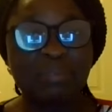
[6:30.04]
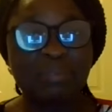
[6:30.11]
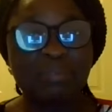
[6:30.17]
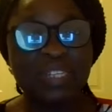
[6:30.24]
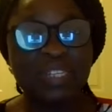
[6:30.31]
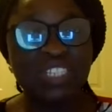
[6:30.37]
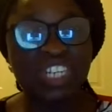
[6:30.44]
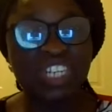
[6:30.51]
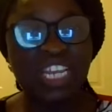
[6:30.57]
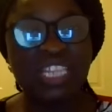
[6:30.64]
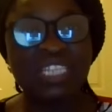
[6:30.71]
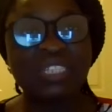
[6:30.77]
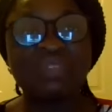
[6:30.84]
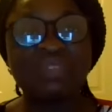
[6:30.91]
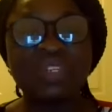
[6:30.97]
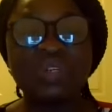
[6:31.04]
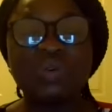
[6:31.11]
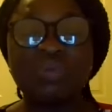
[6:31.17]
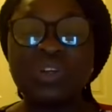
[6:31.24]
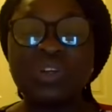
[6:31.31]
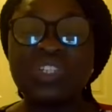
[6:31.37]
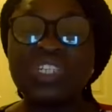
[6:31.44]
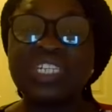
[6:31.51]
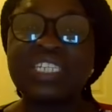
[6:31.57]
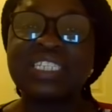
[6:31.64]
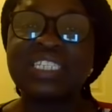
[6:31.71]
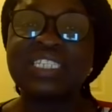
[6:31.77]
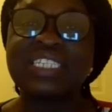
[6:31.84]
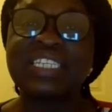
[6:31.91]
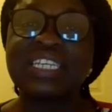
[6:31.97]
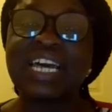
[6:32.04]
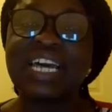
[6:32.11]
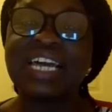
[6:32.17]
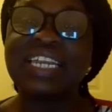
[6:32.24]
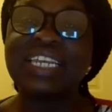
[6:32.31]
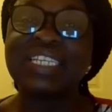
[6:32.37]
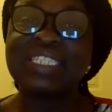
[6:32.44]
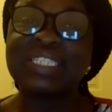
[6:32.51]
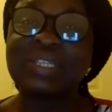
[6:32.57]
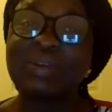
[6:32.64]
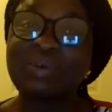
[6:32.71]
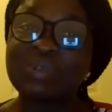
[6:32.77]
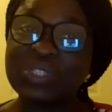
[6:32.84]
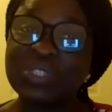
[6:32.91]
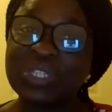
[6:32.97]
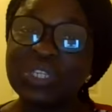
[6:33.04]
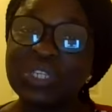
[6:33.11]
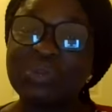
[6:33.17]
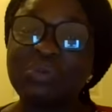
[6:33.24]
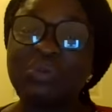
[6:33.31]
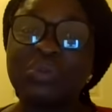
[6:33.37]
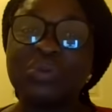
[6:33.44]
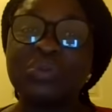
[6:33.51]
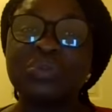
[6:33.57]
Please share this video, watch it, and let's continue